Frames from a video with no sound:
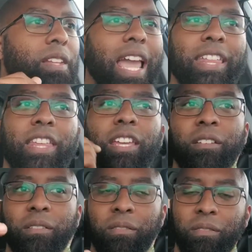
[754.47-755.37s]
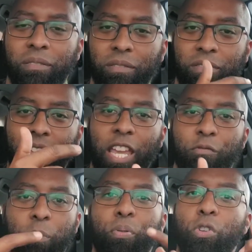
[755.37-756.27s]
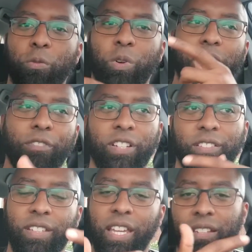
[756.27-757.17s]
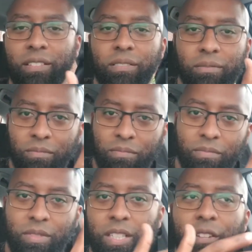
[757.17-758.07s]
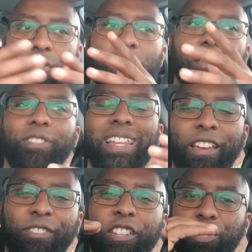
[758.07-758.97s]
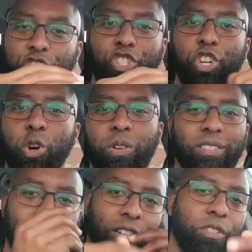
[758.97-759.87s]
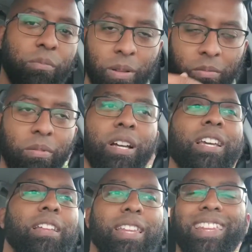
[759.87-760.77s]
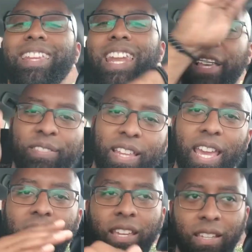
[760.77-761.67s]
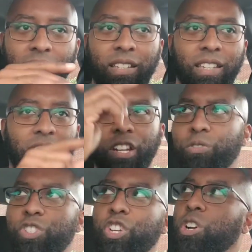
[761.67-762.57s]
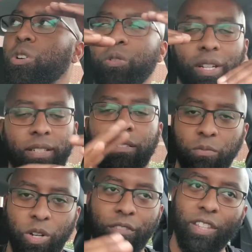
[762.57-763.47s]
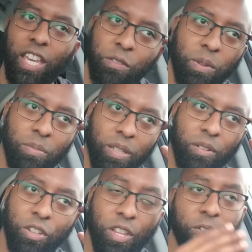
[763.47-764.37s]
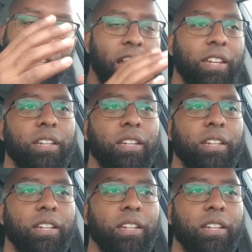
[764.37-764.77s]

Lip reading: And then they report whatever doesn't get delivered. If it doesn't show as delivered, blah, blah, blah, then the next day it'll show, and whatever the case may be on their side.